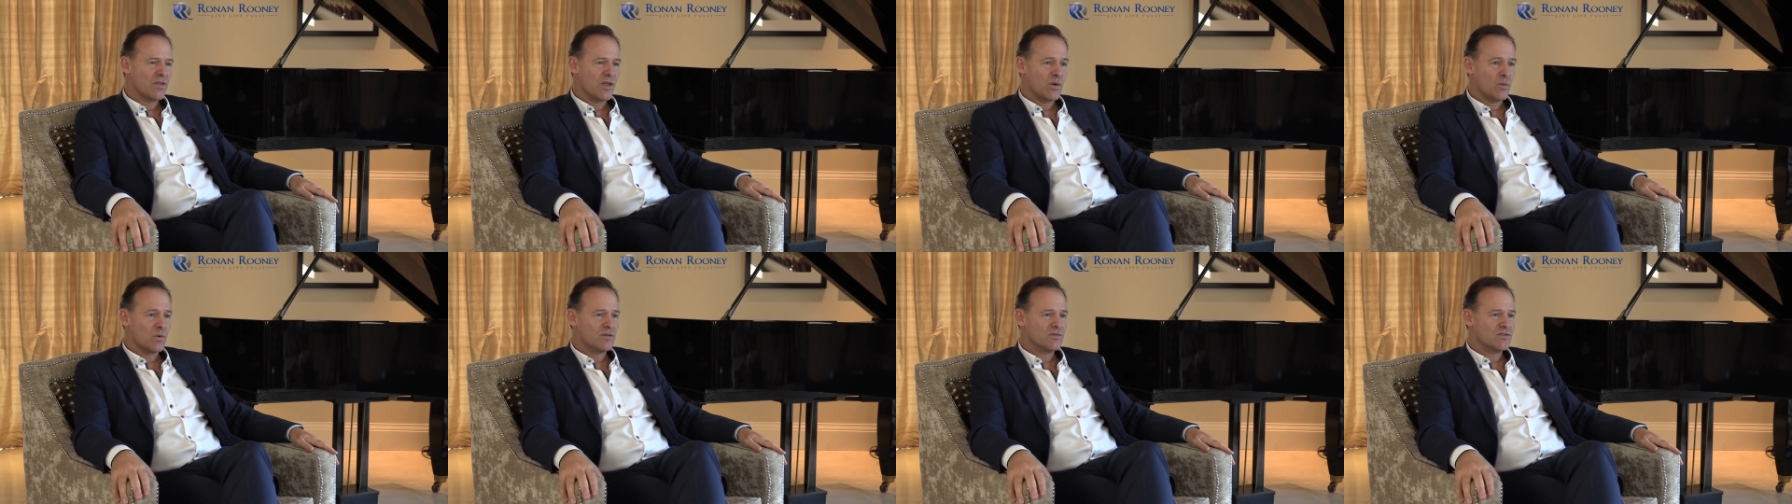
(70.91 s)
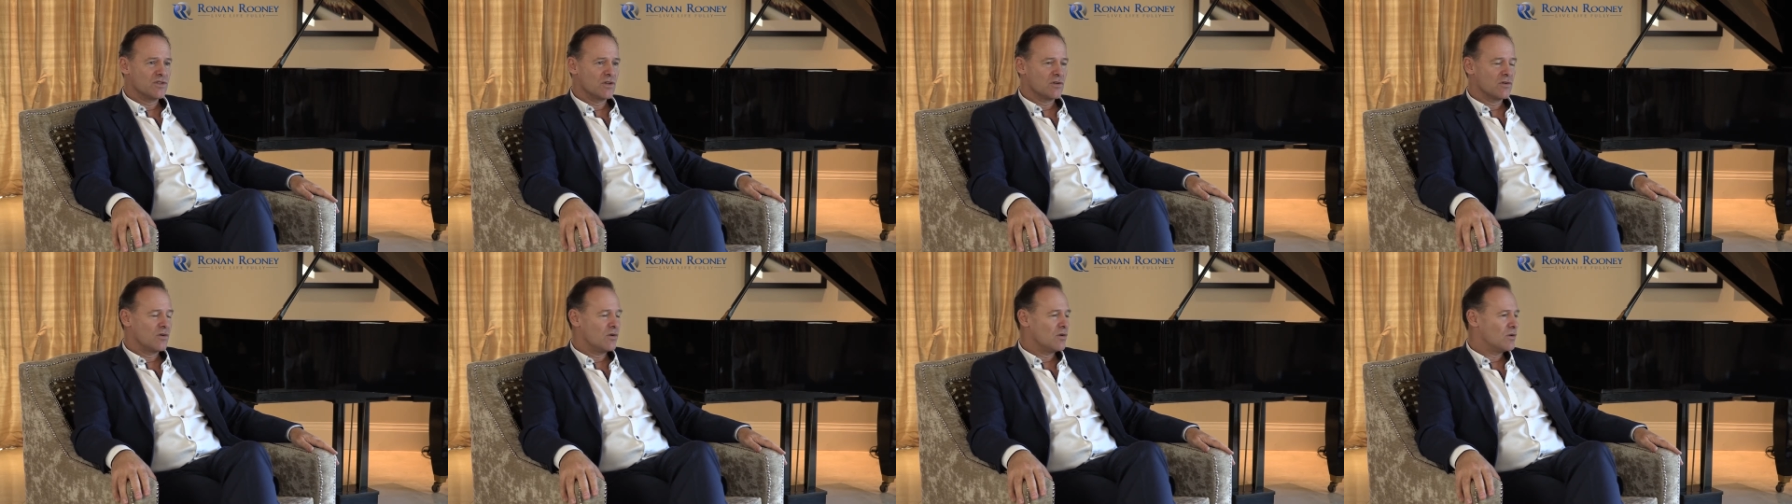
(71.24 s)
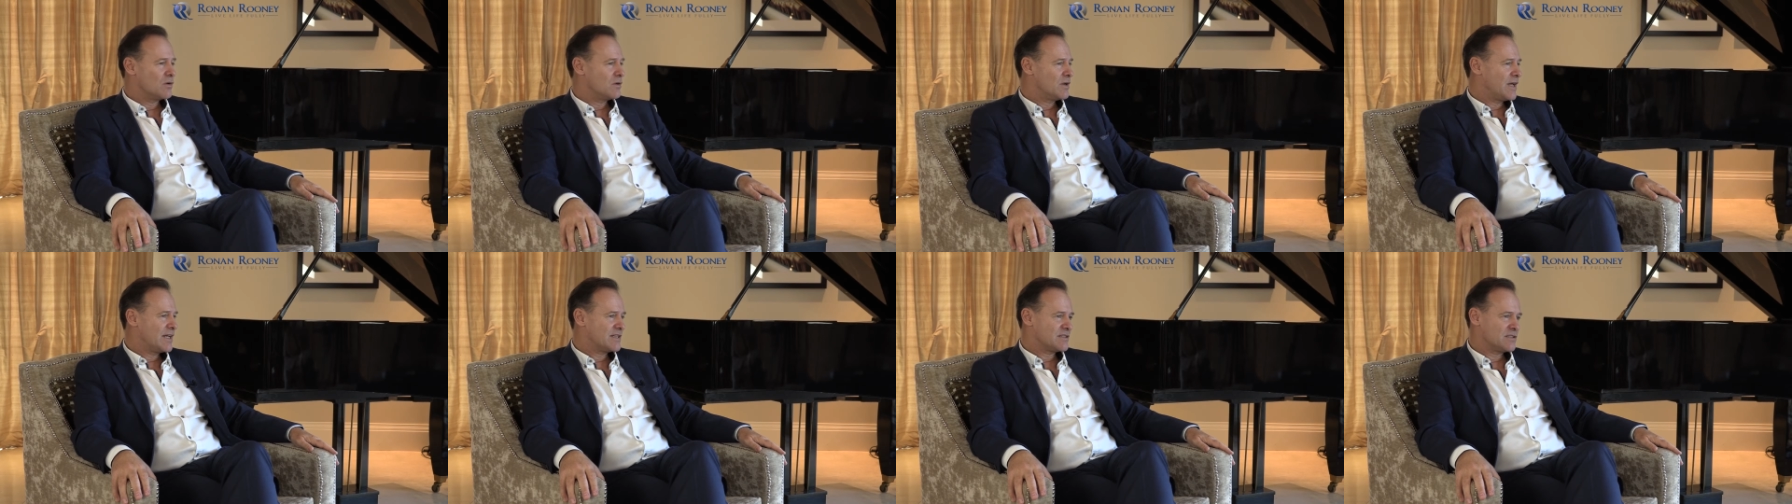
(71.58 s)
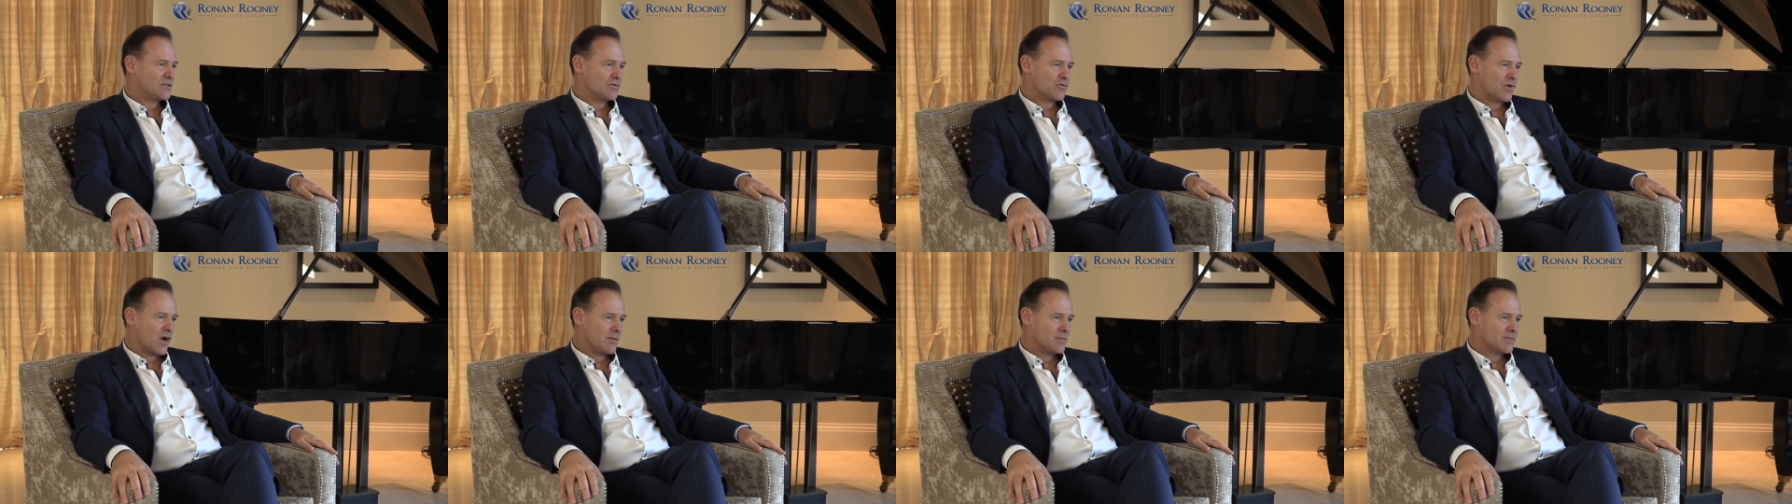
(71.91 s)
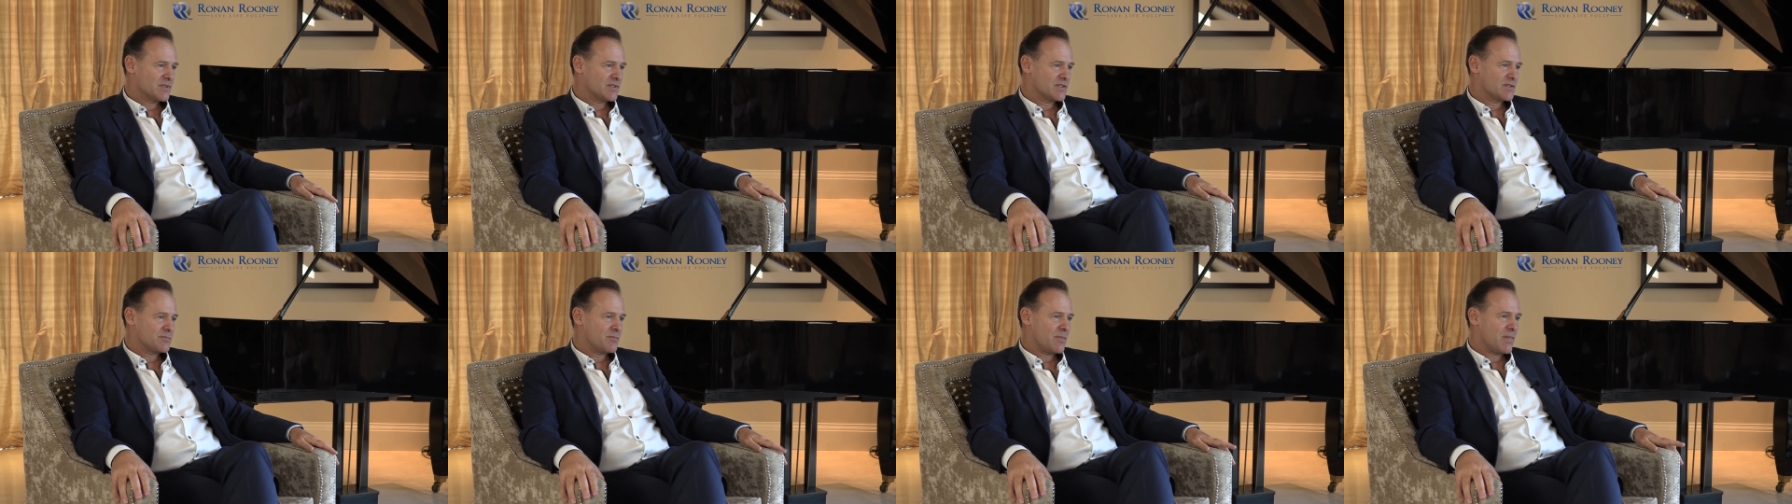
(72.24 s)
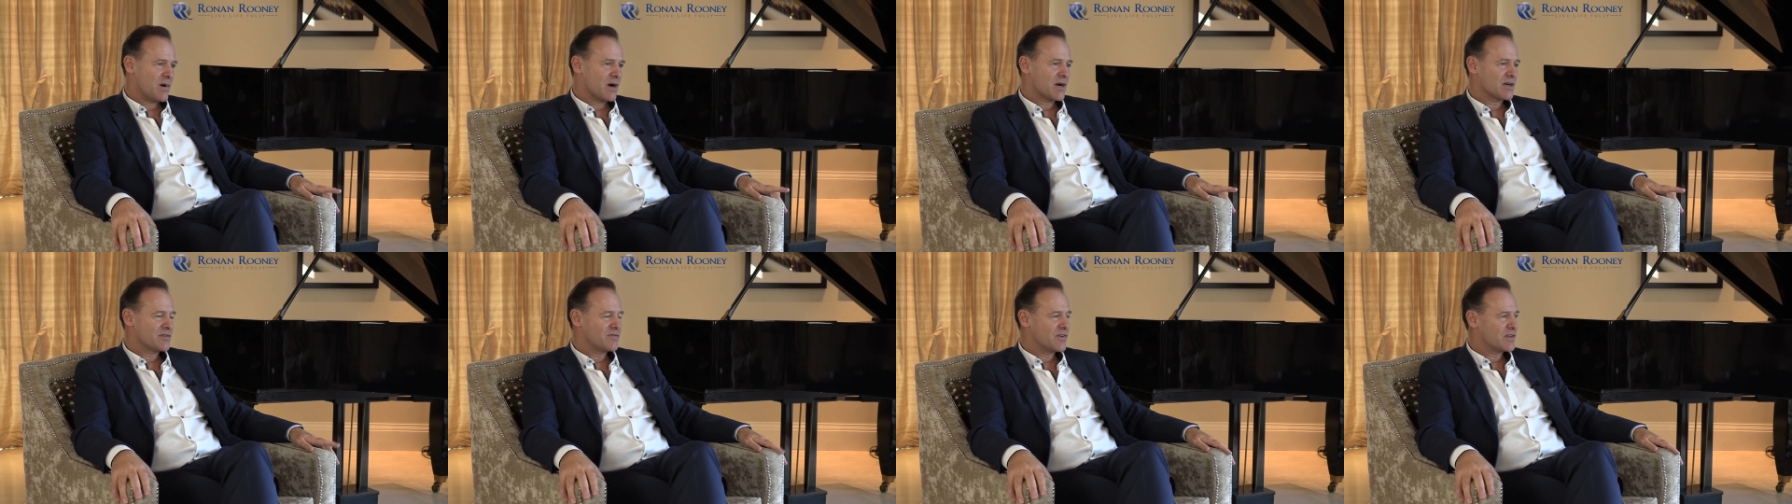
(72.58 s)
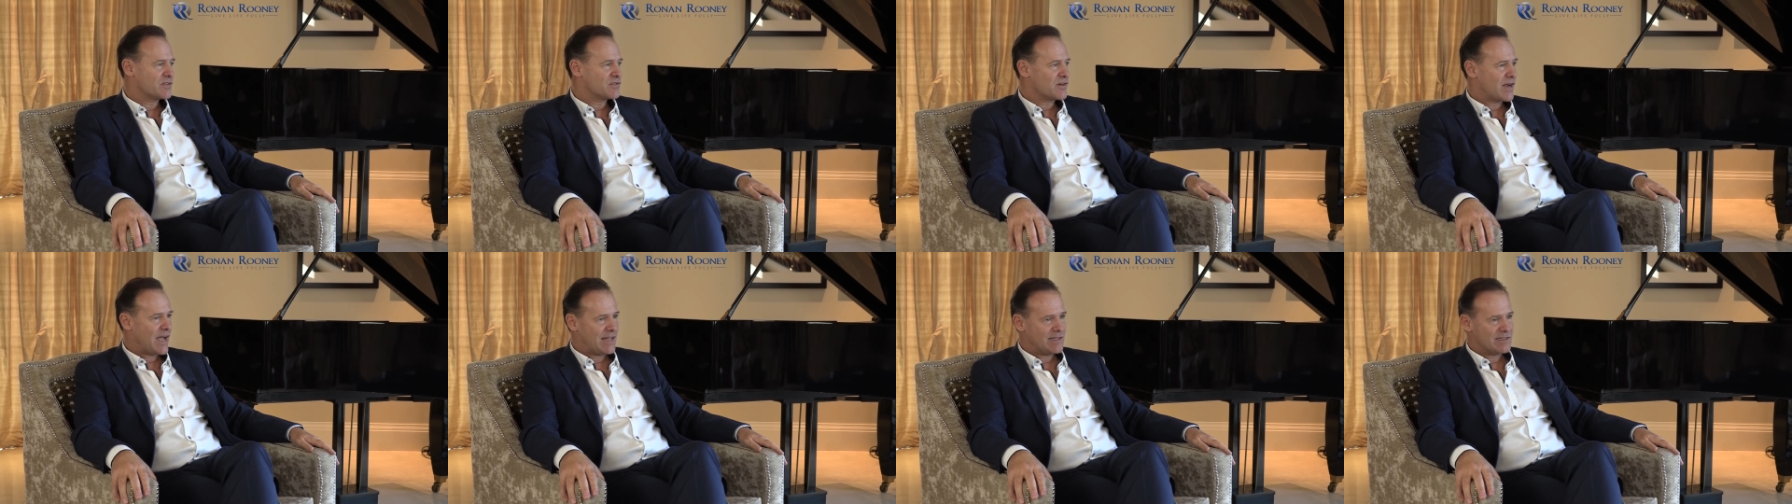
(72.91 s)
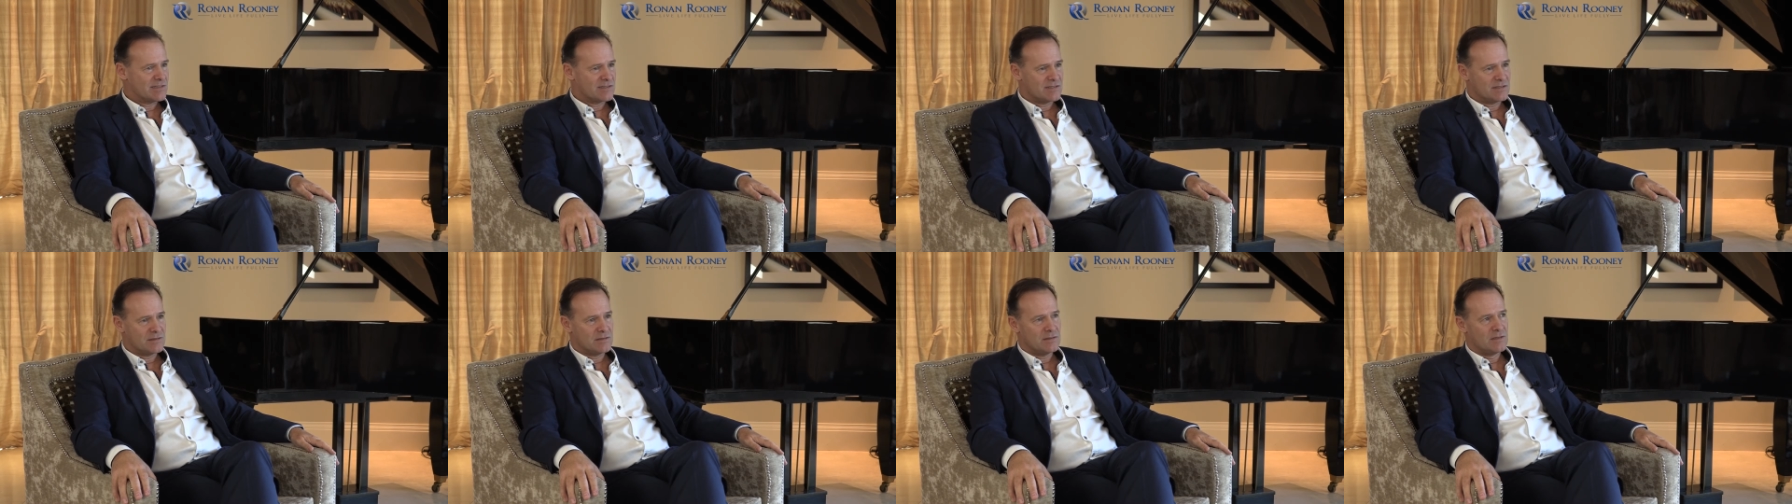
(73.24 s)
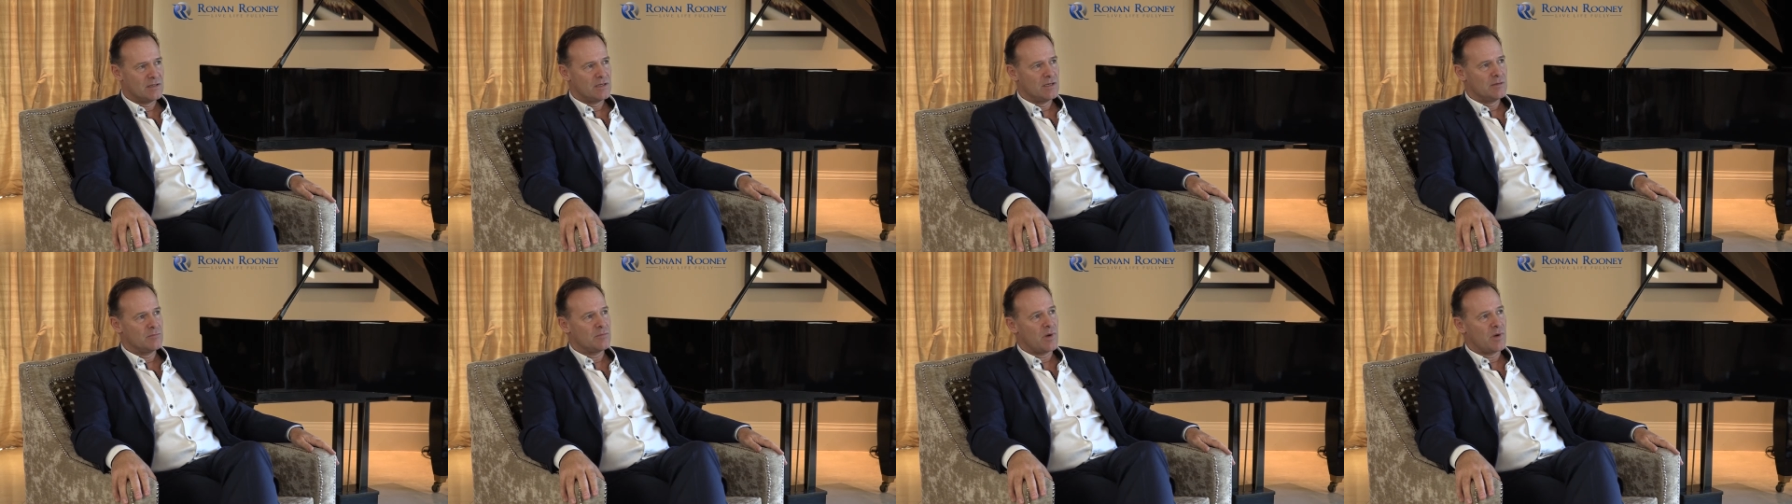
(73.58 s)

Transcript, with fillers: they would have done all Anthony Robbins, Mark Victor Hansen,